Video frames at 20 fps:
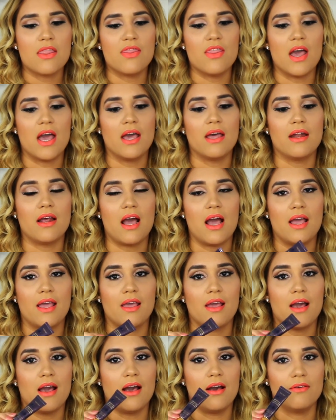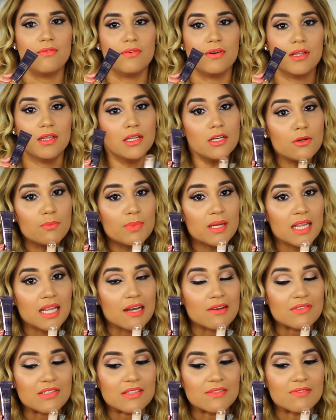that I have a little bit
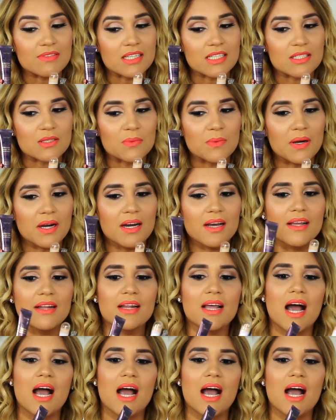left of this one,